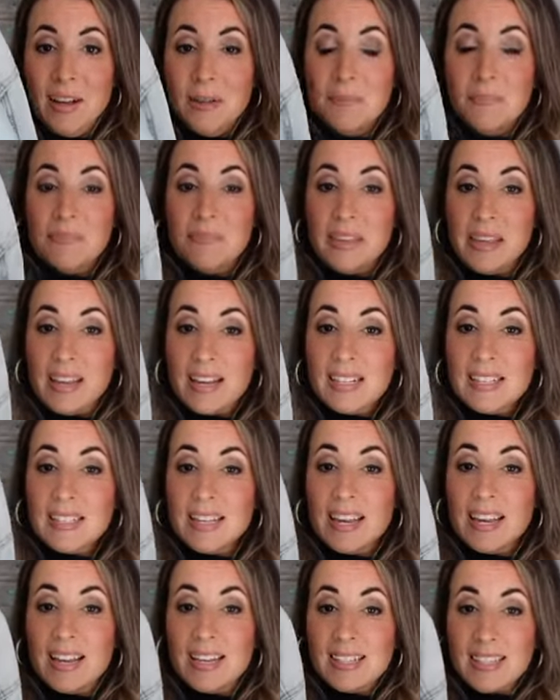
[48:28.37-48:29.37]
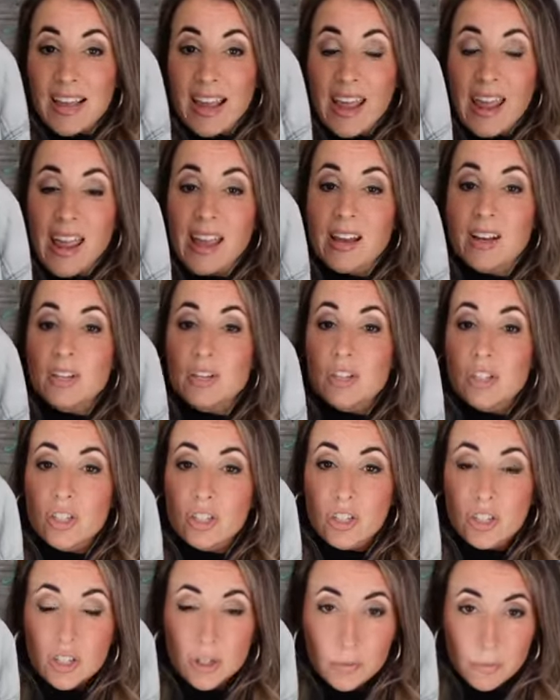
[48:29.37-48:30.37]
This is a
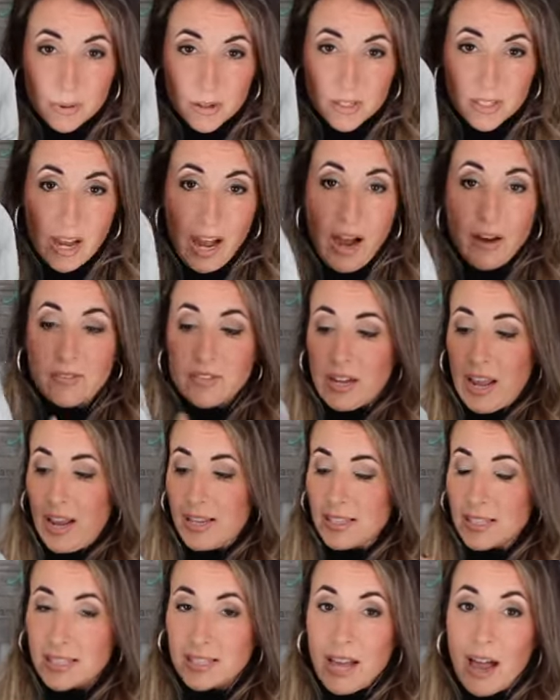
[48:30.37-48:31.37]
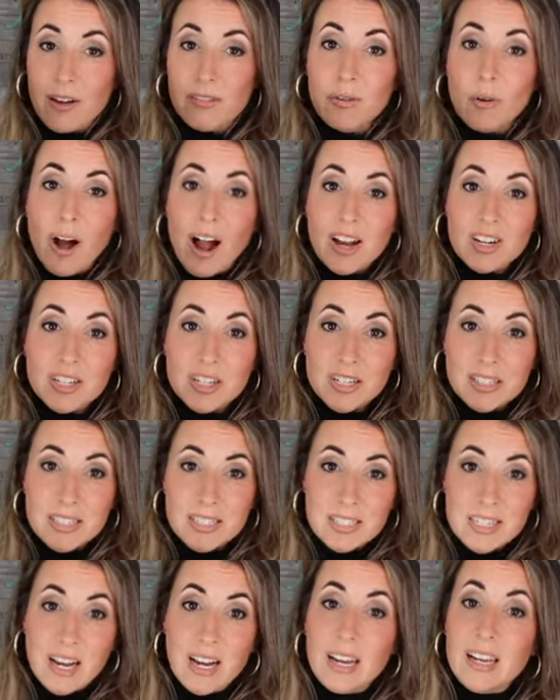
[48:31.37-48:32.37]
super soft, okay, it's a soft wash. It's
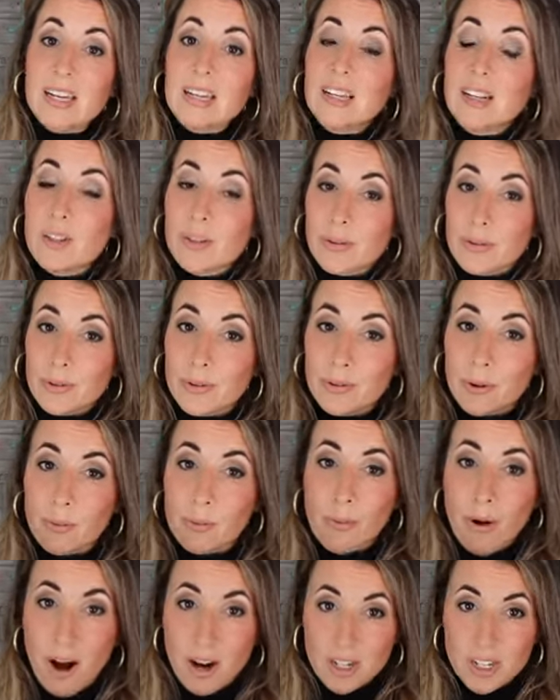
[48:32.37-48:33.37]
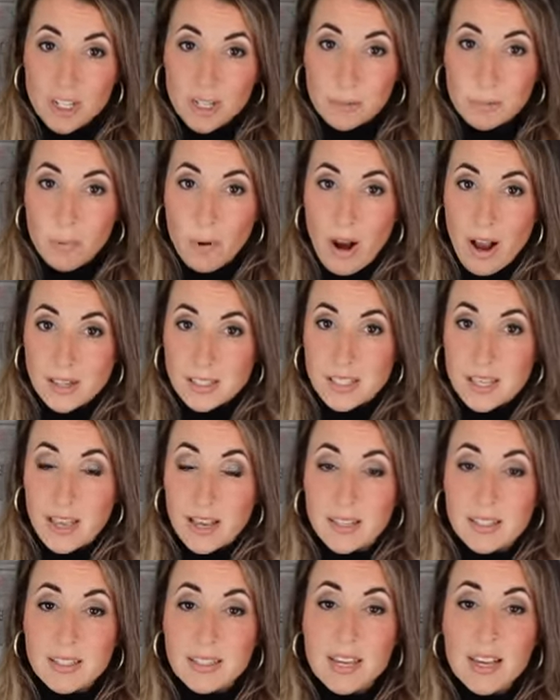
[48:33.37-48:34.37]
done through a washing
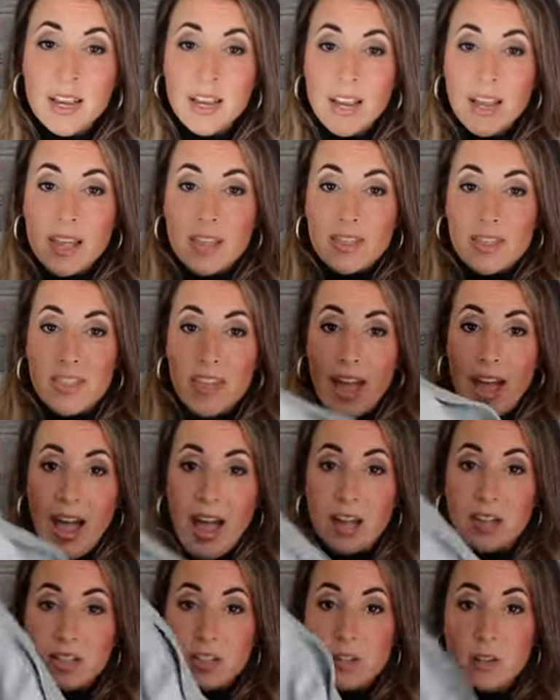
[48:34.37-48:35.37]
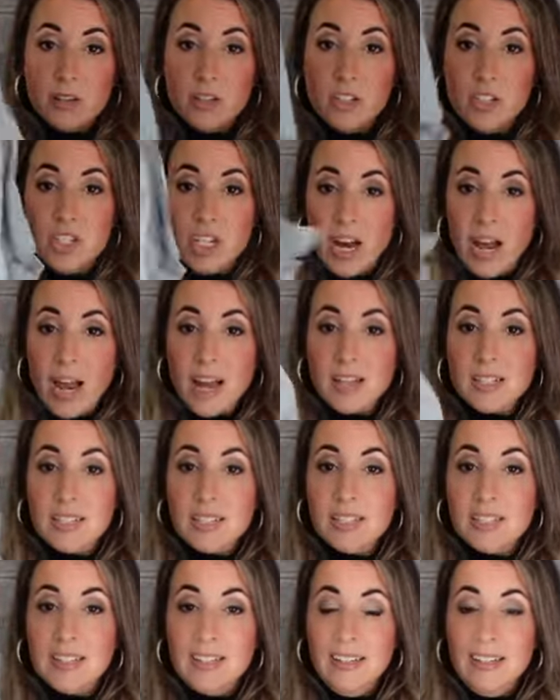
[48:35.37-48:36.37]
process that
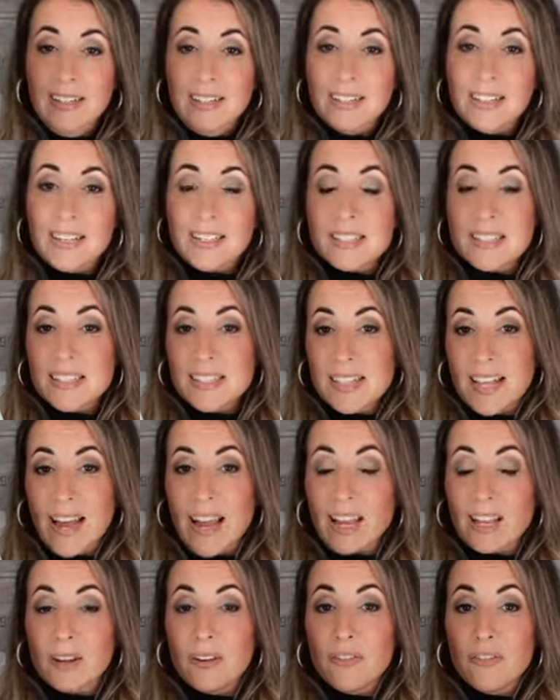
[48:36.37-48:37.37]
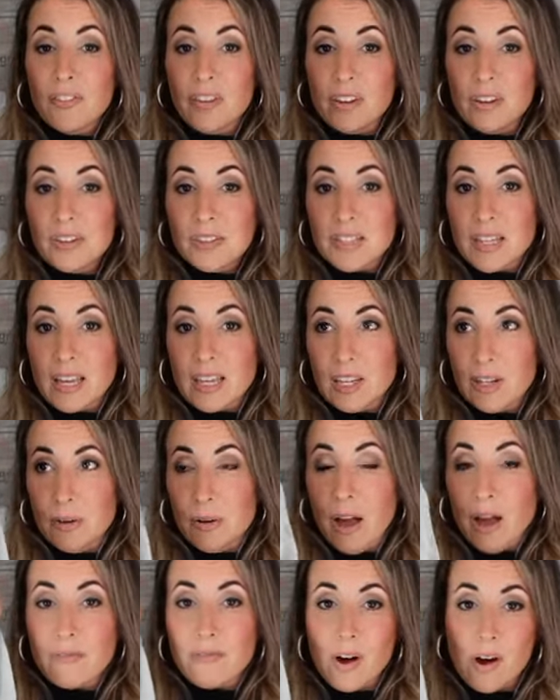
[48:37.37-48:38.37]
just, this is like, feels like you
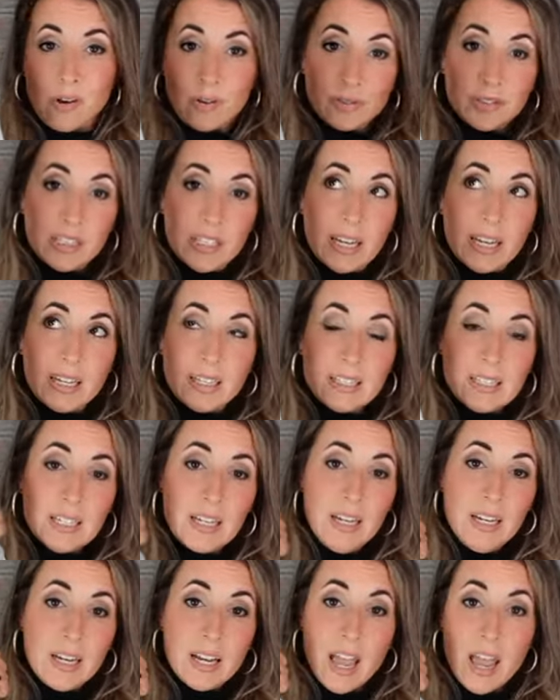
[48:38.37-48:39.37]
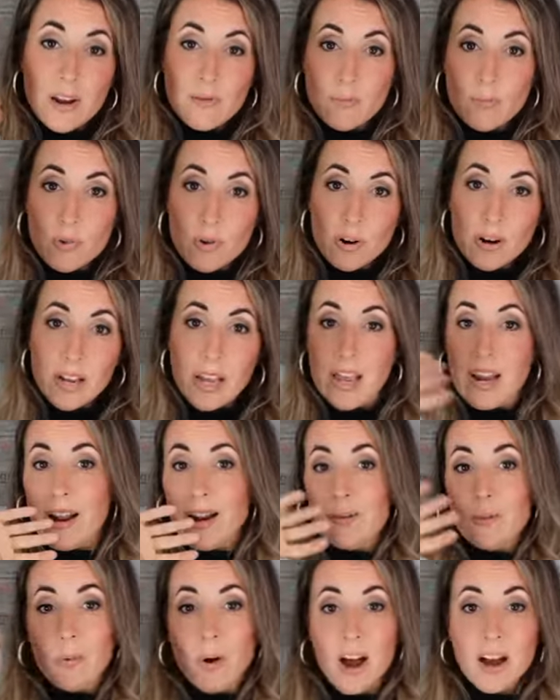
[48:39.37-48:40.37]
have owned it and worn it and
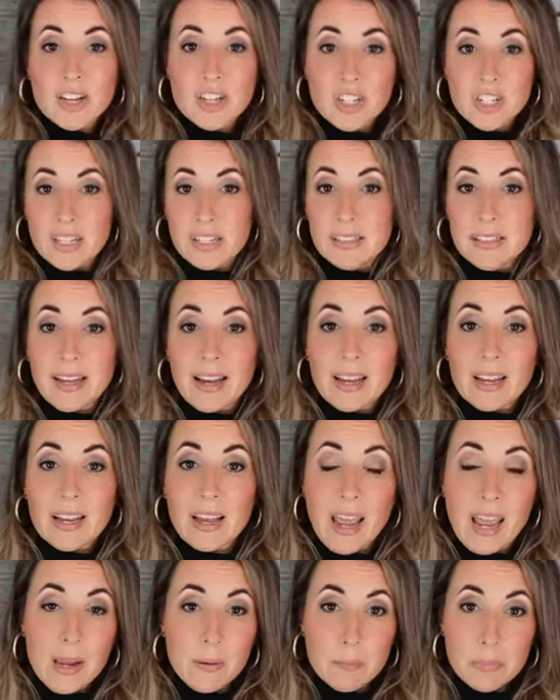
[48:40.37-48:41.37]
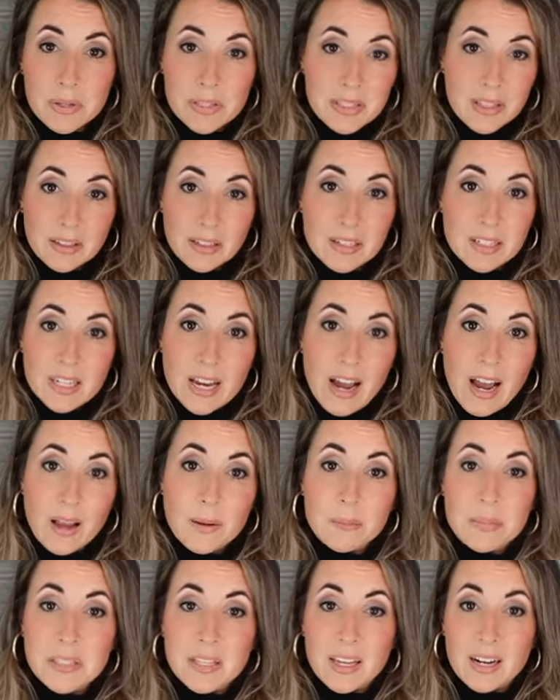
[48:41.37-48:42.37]
washed it like eight bazillion
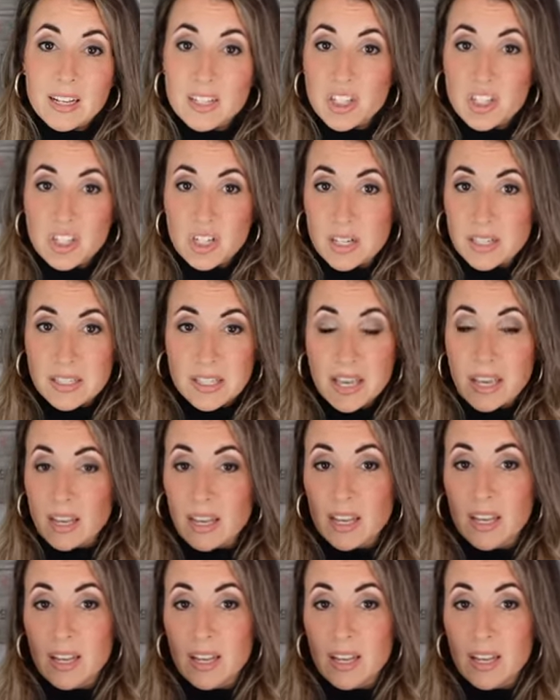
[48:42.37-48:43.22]
times and it's just like